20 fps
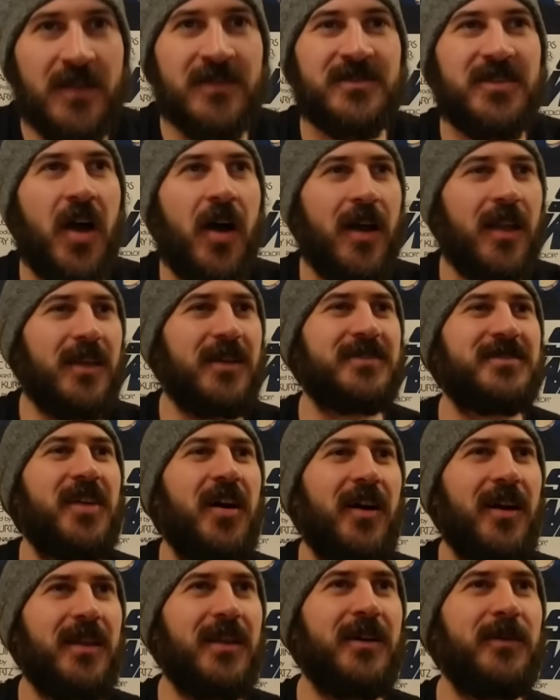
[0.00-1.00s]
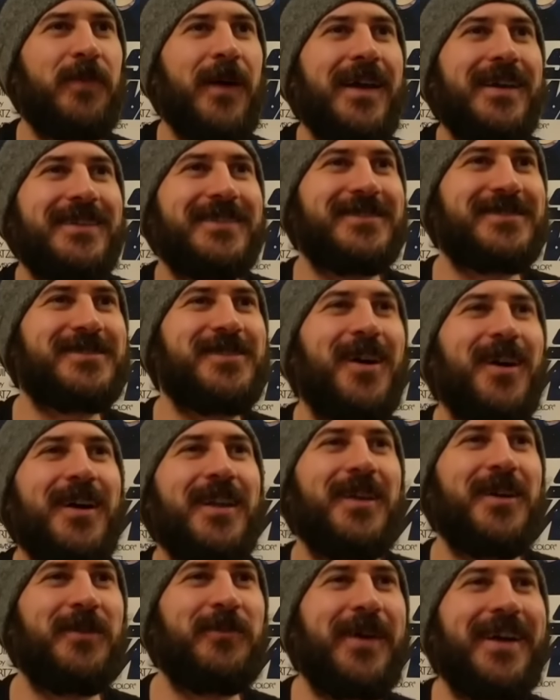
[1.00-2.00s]
Tyler, Tyler Bate,
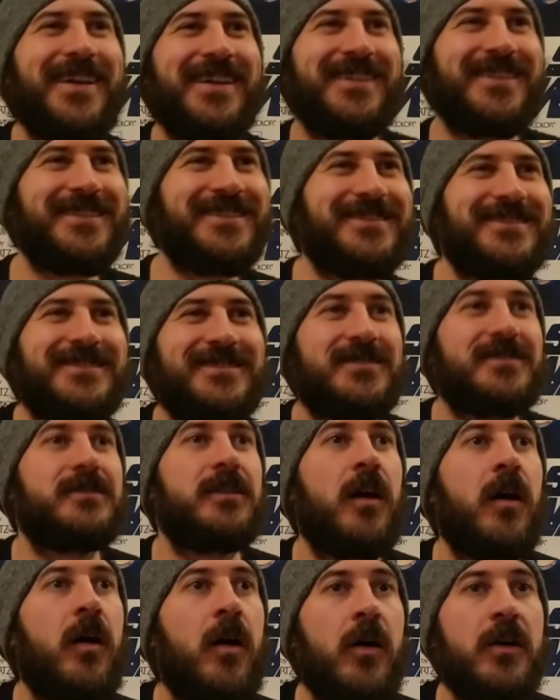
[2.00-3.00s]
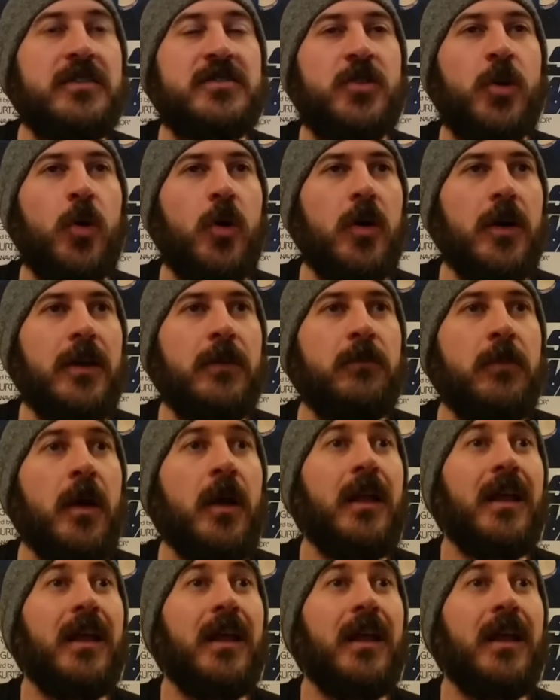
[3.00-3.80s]
Tyler Bate. Oh, he's caught him.